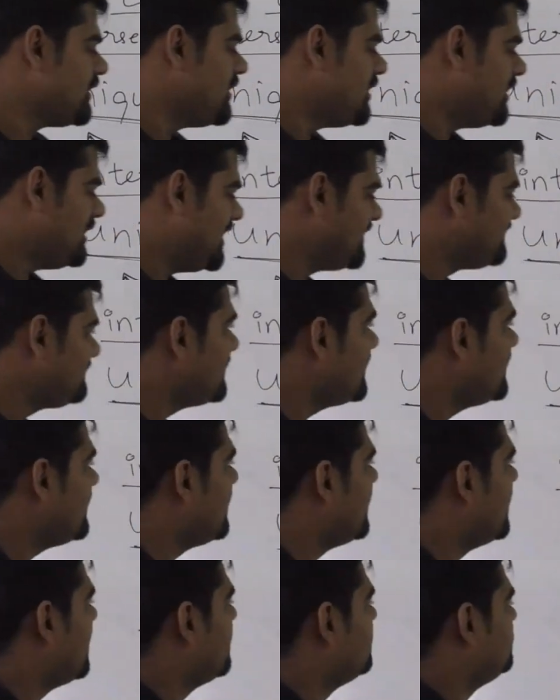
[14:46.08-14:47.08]
Let's say
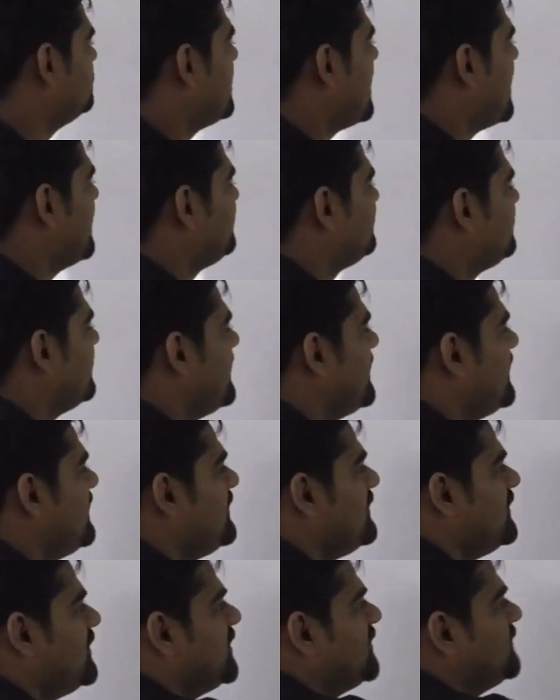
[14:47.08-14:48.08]
I
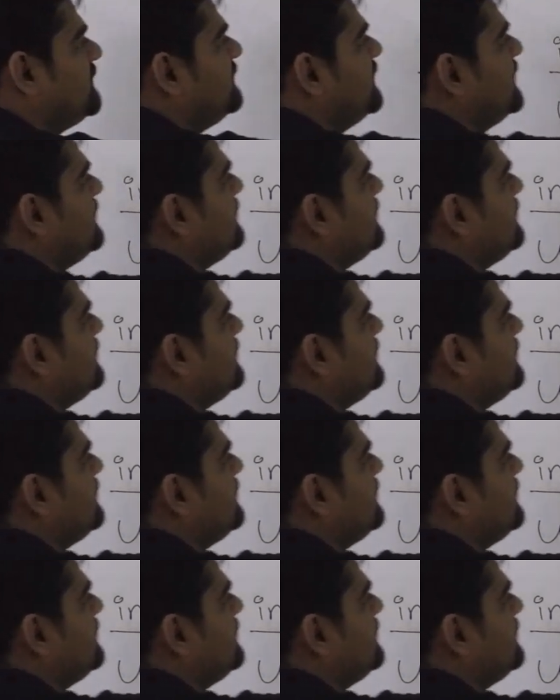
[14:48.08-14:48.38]
say this